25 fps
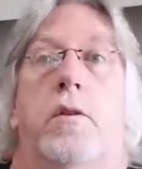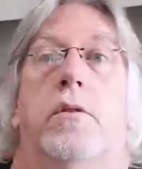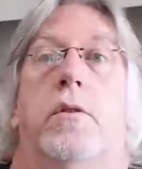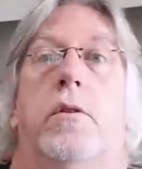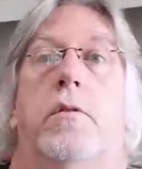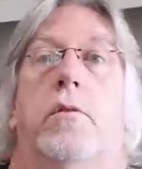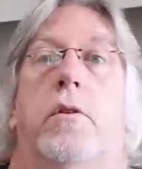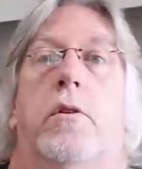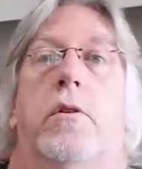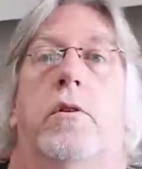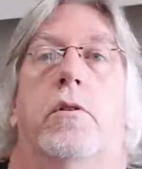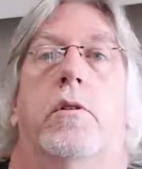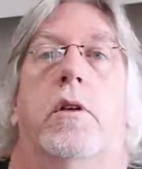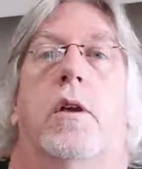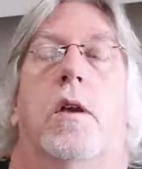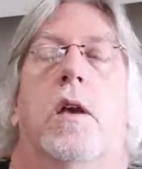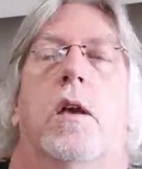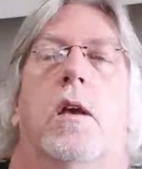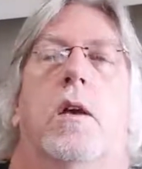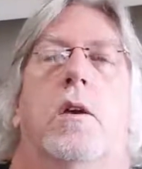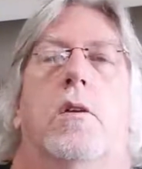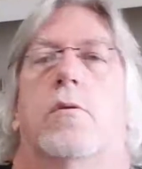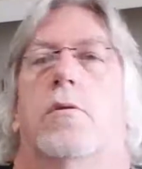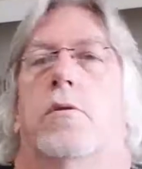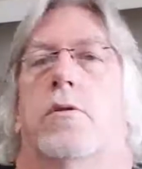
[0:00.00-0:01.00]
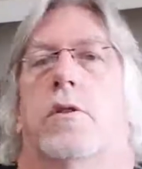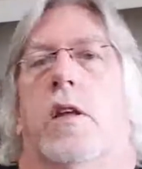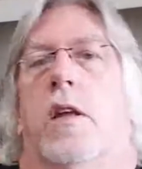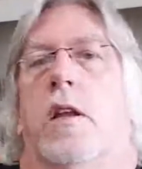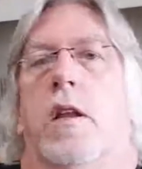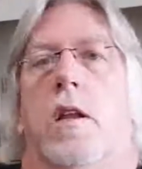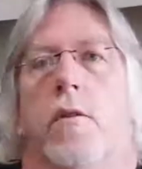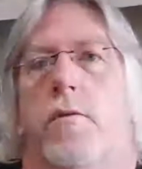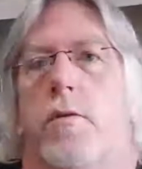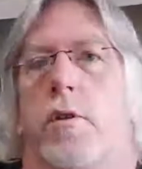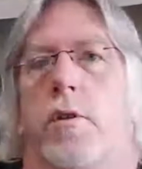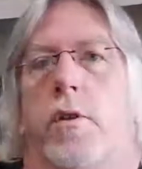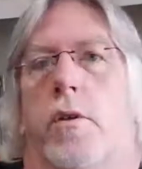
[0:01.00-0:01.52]
on the road, because they
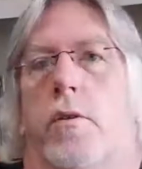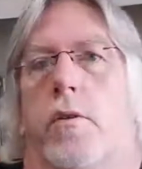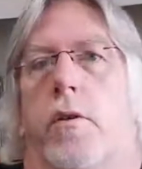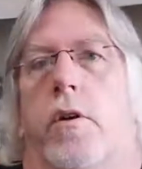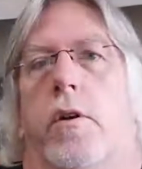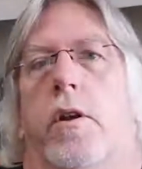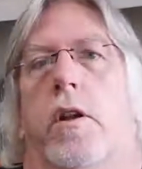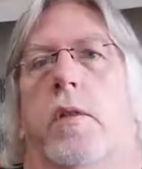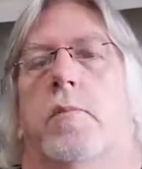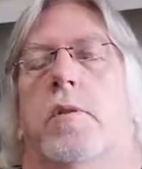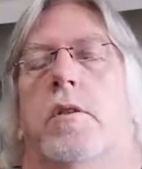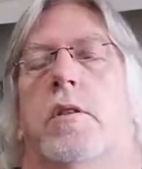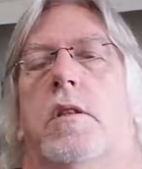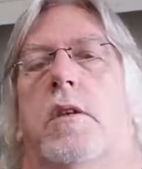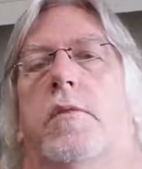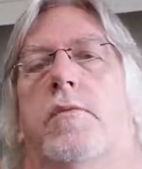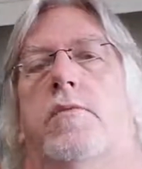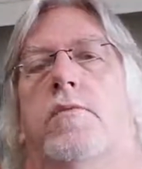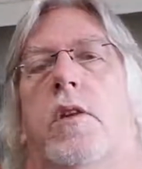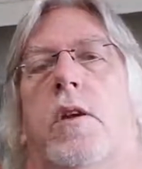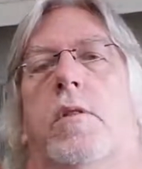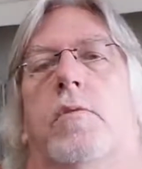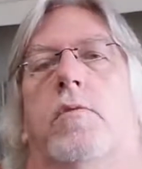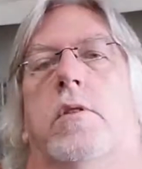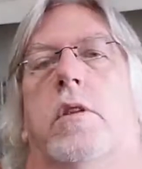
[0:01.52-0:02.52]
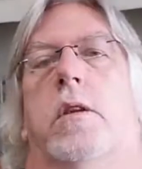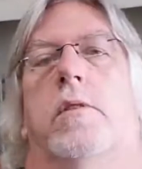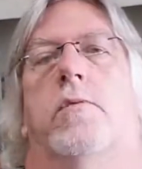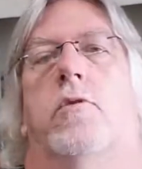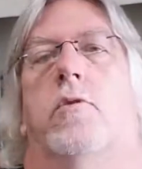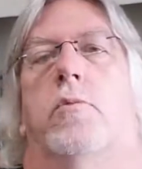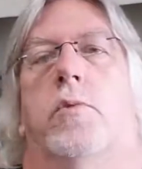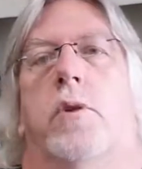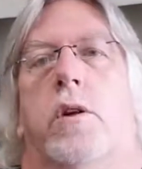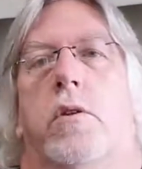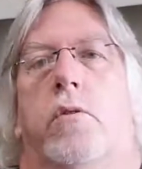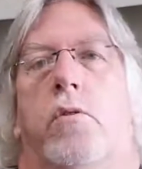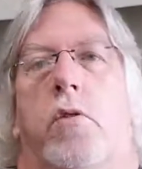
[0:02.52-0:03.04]
live on the road. I mean, they've traveled
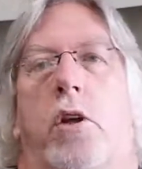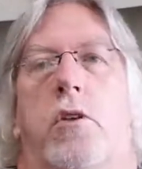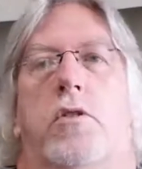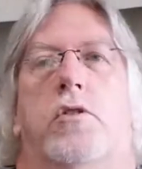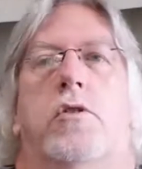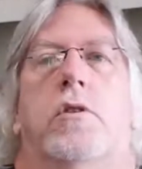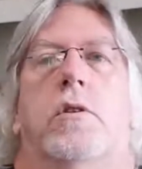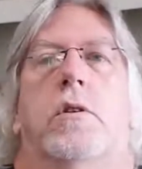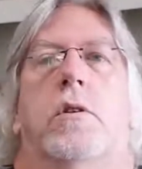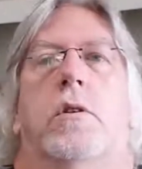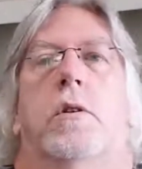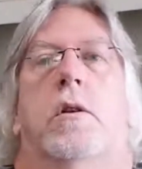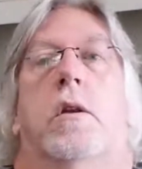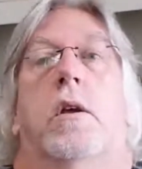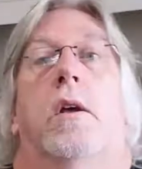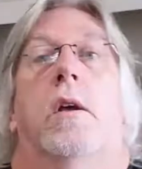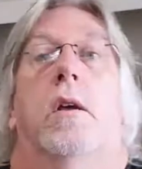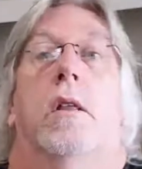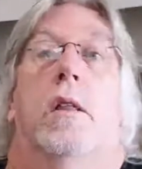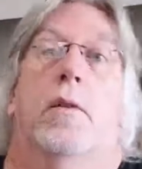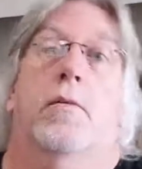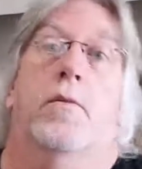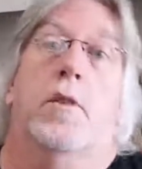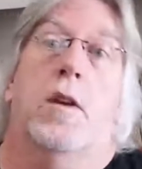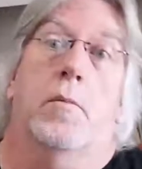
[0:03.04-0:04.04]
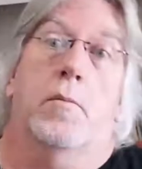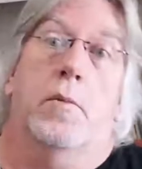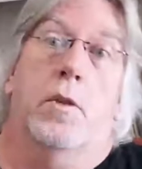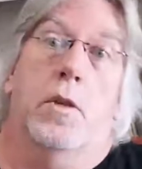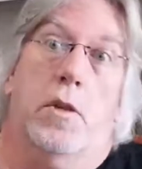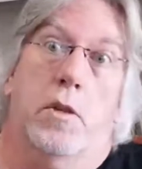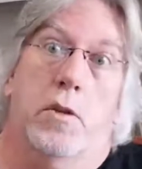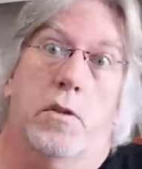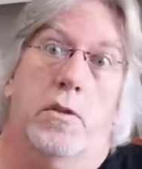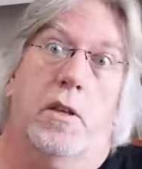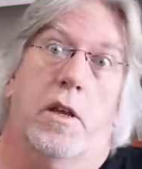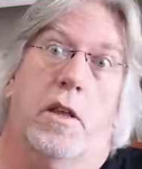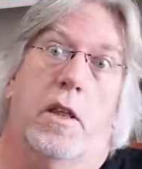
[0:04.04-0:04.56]
everywhere. Russia, they've come here
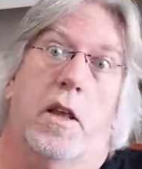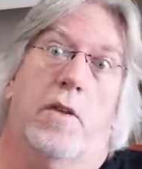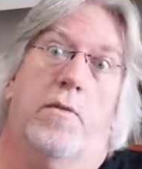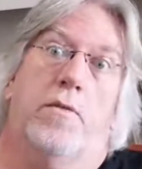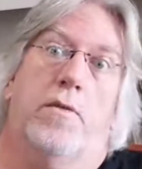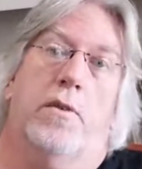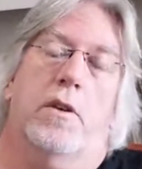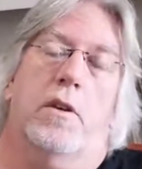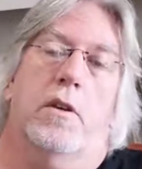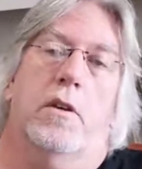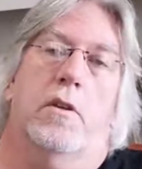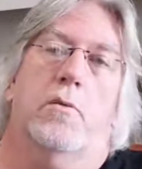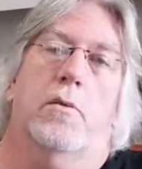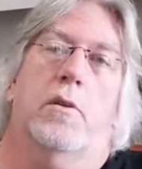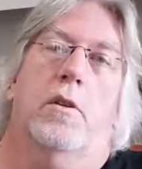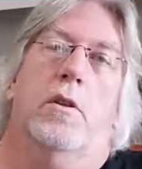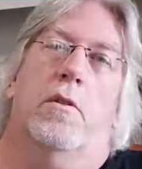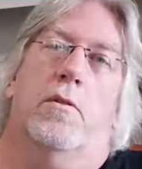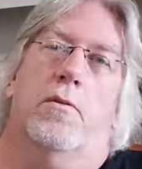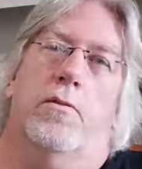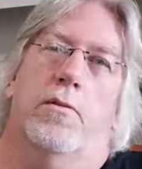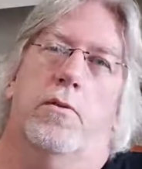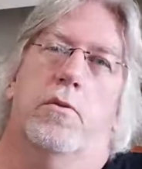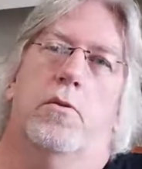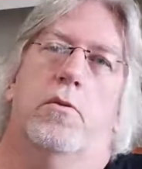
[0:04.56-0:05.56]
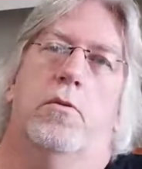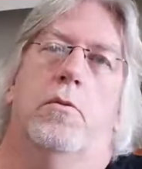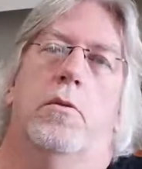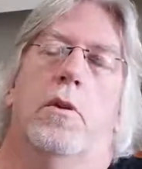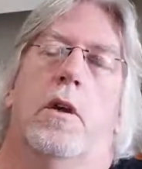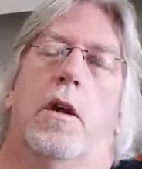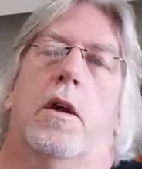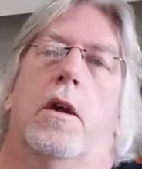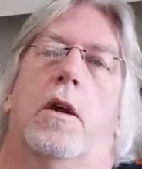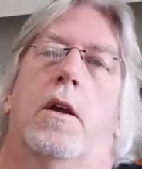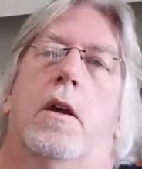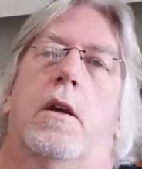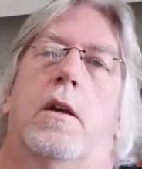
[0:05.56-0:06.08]
to South Africa, one of the few
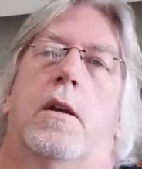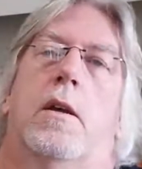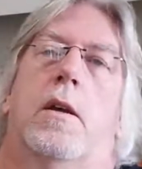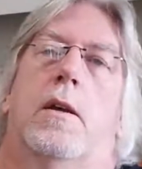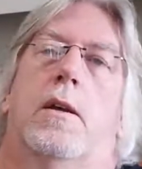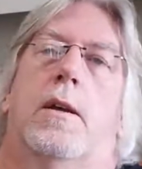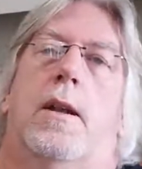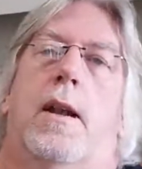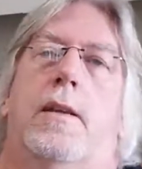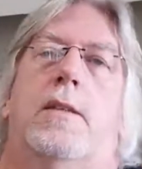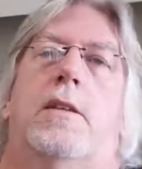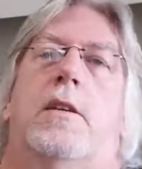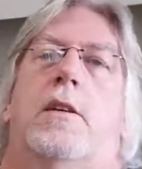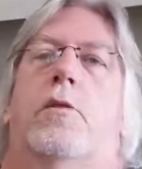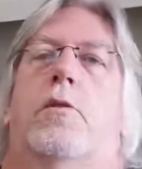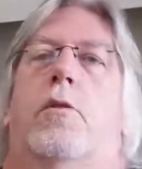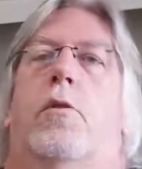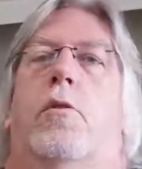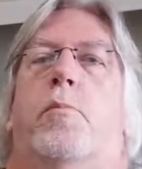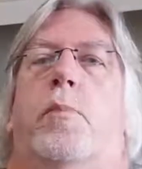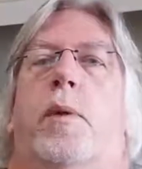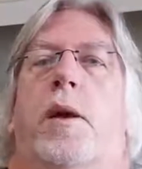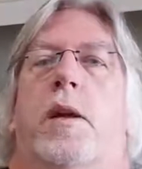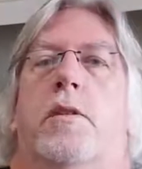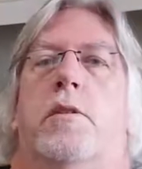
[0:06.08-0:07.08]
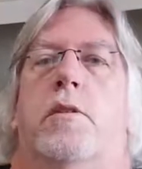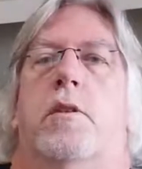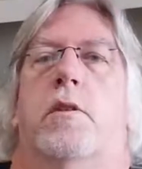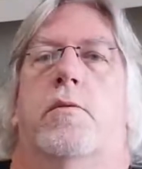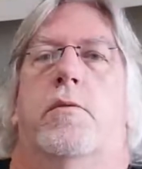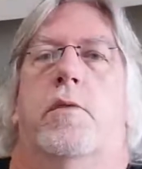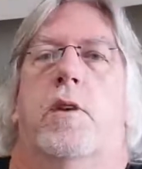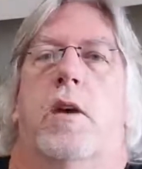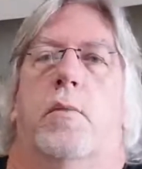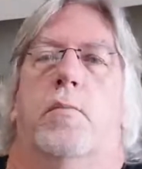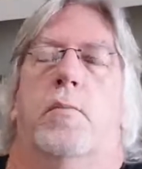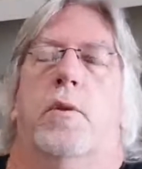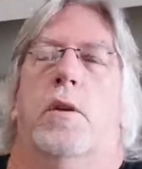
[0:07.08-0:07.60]
classic rock bands that have
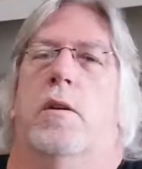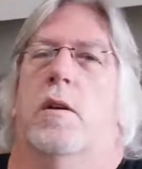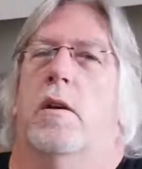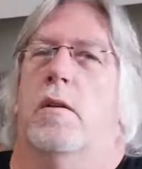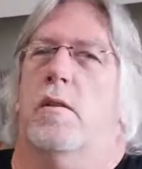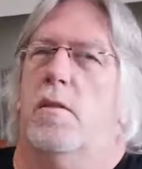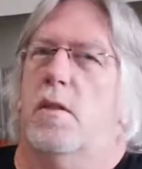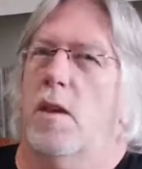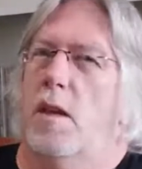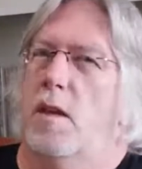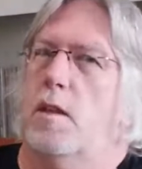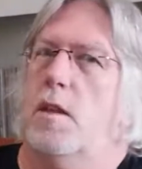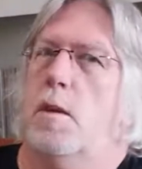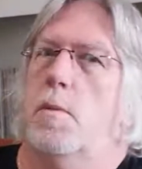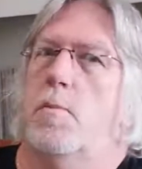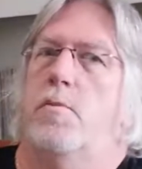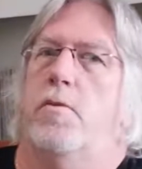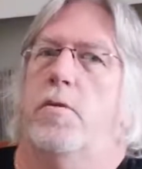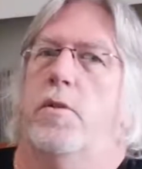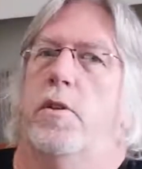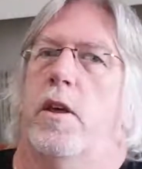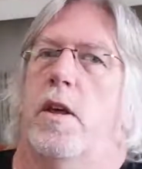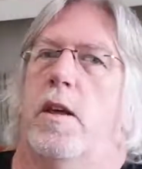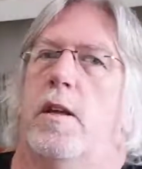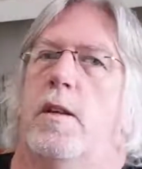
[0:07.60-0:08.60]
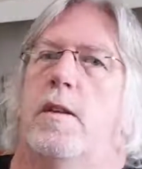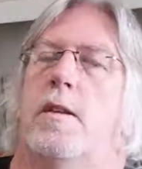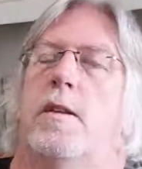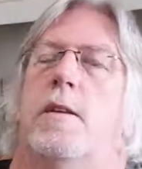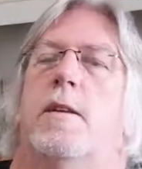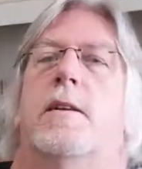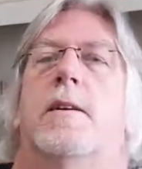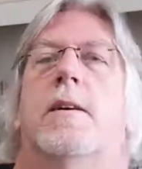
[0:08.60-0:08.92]
come here, and I thank them for that.